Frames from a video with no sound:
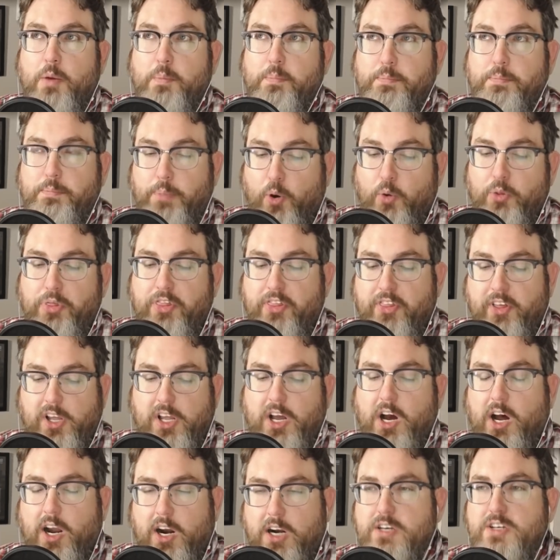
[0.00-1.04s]
both the
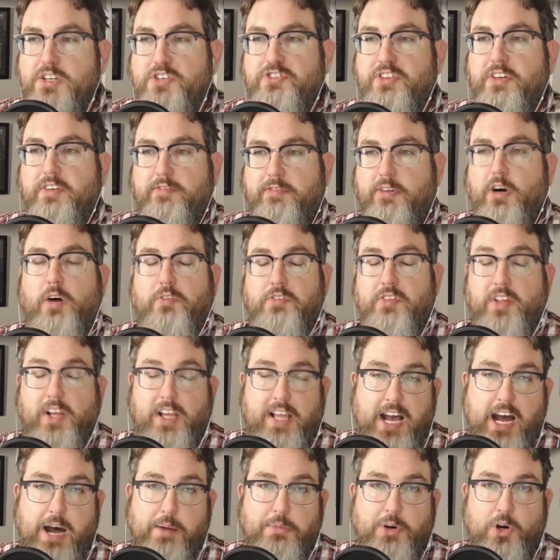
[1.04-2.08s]
cards involved in the
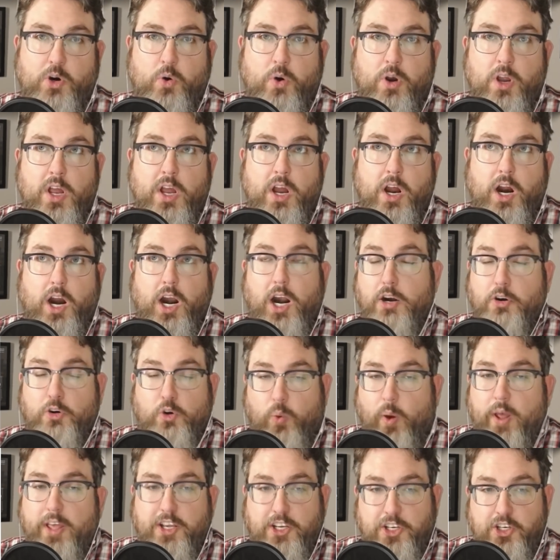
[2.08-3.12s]
combo are
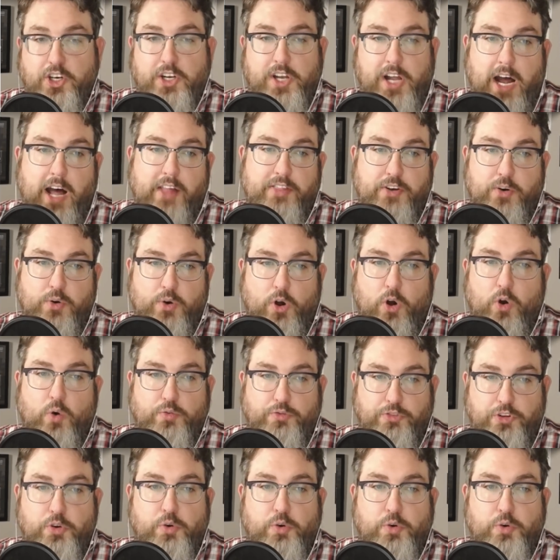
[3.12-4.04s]
quite good on their own.